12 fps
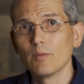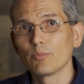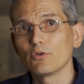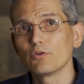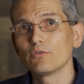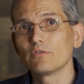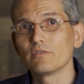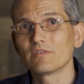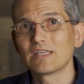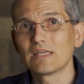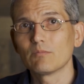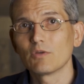produces
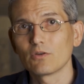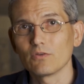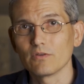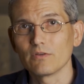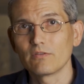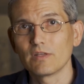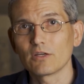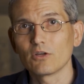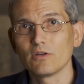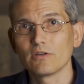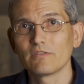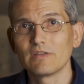chemicals that
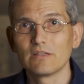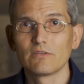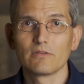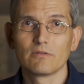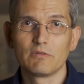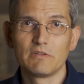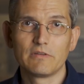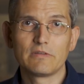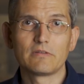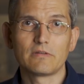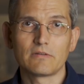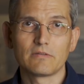cause insulin
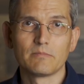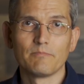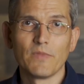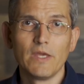resistance.